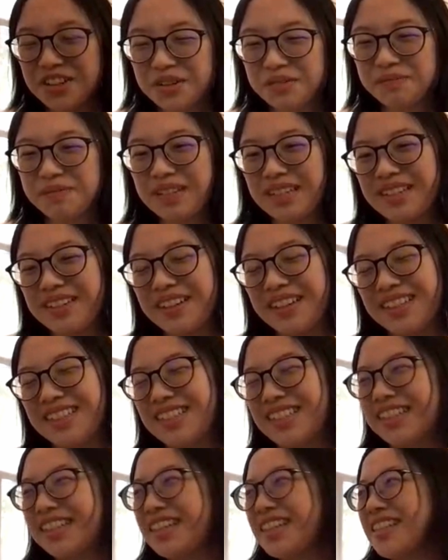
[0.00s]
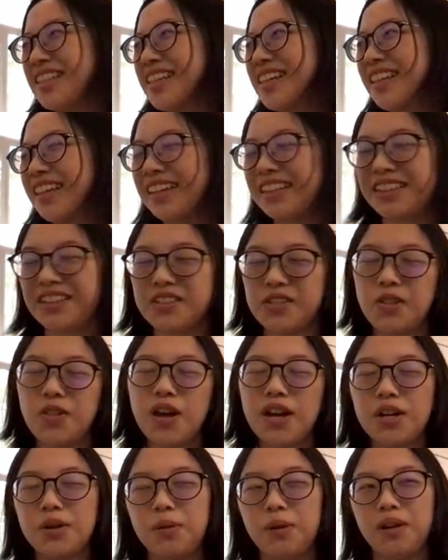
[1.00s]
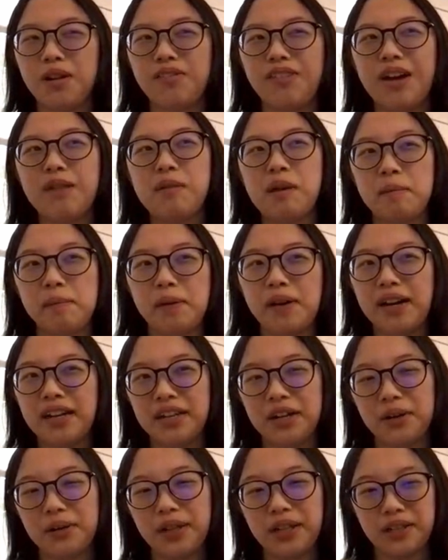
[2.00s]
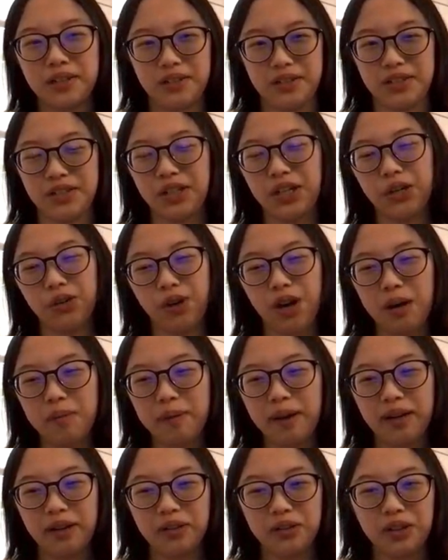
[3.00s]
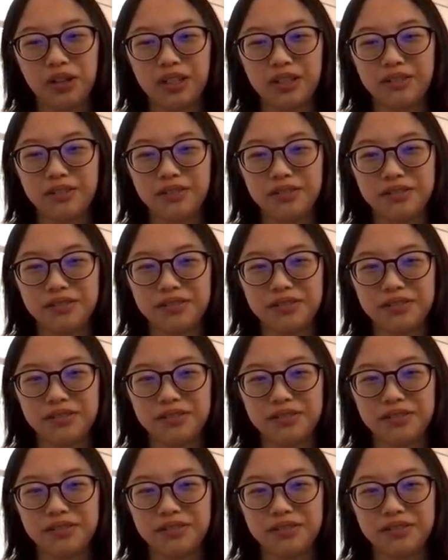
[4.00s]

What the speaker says: No, but seriously, like there's a lot of qualified people I know that got into co-op, and a lot of